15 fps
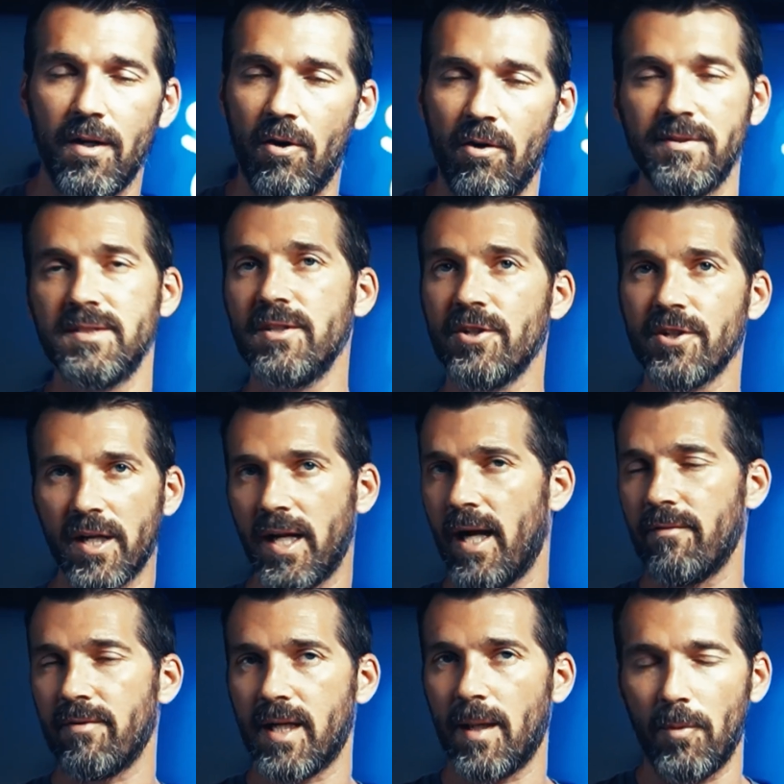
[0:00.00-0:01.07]
Obviously, you're going to
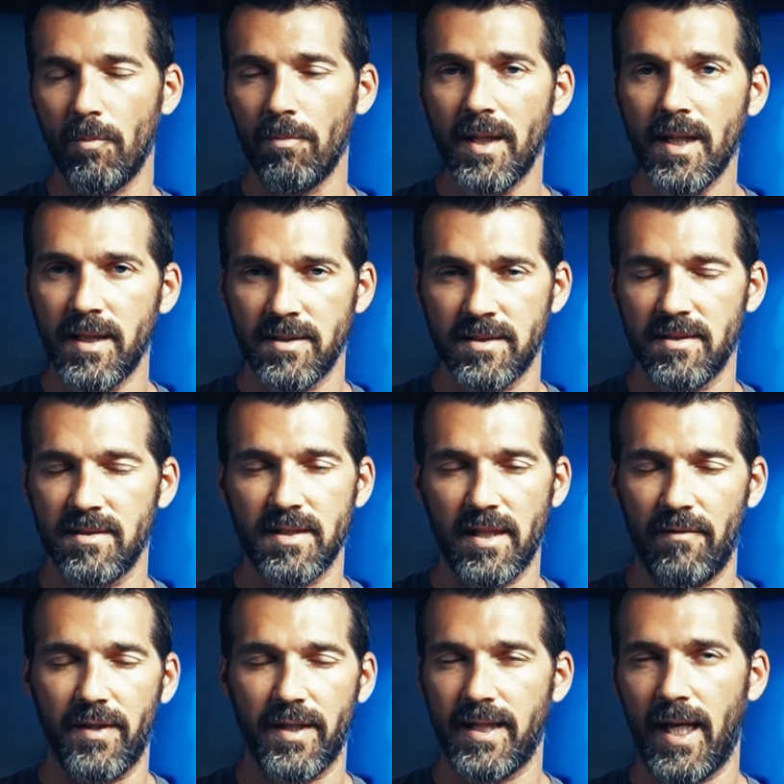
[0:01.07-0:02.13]
have a couple meetings and
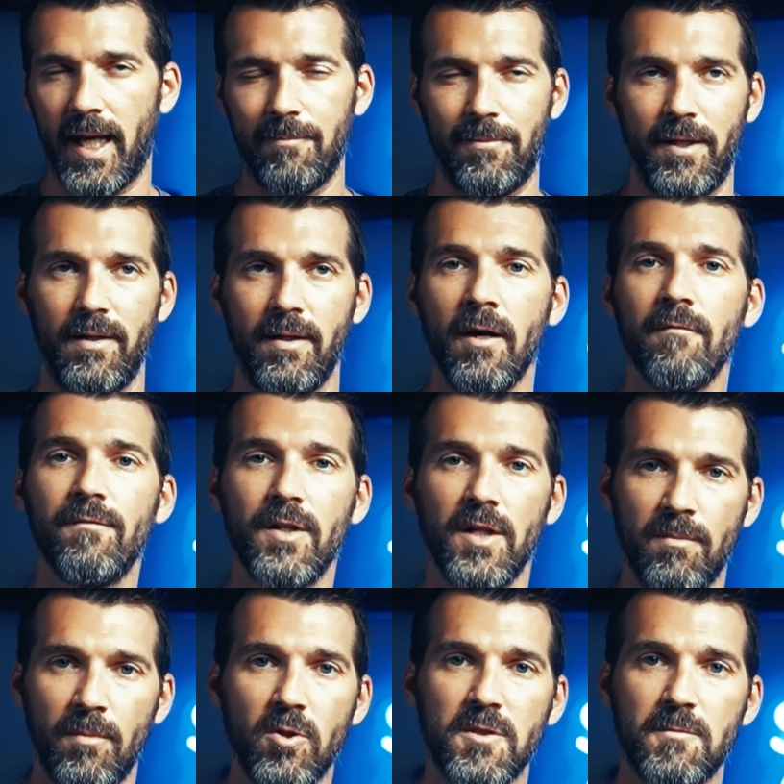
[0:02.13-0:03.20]
stuff like that. But for
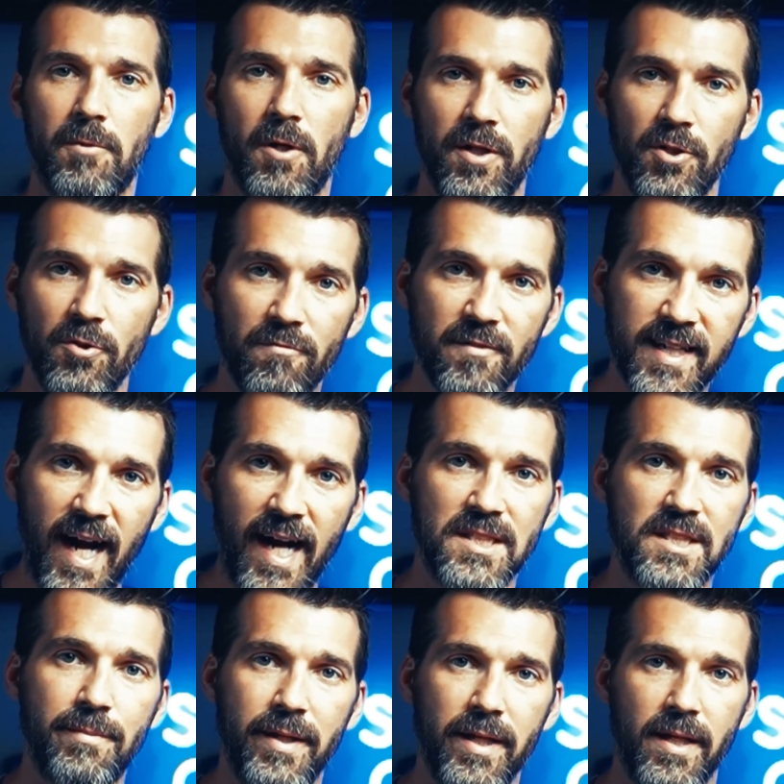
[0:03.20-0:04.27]
the most part, you've got
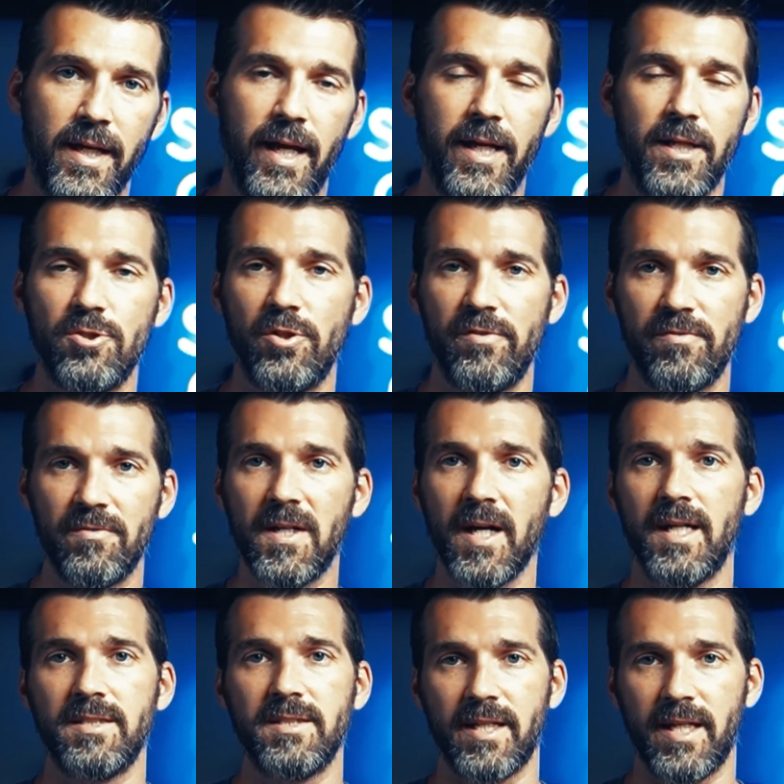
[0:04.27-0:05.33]
to be engaged. So you've
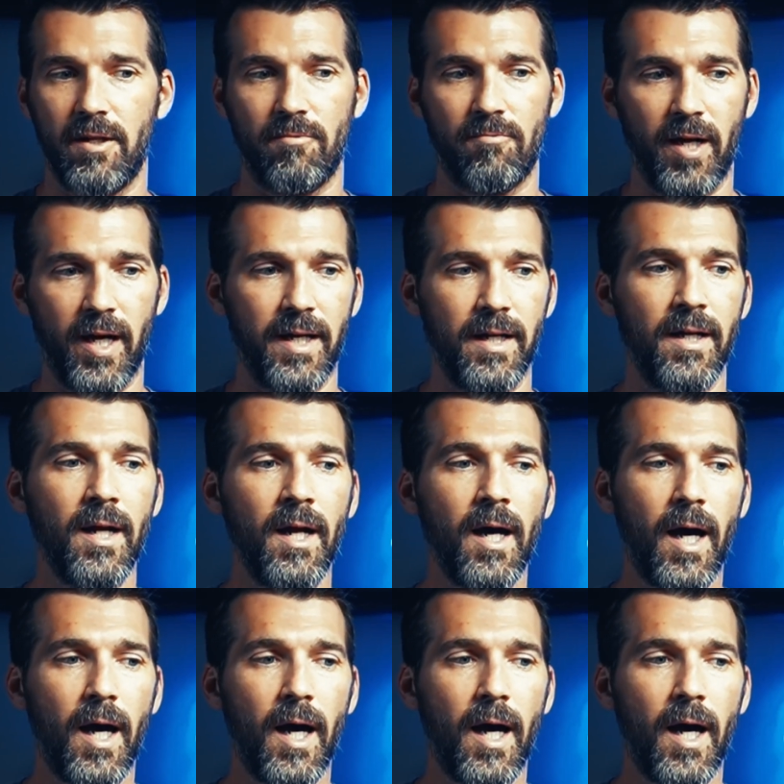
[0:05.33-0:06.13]
got to get right.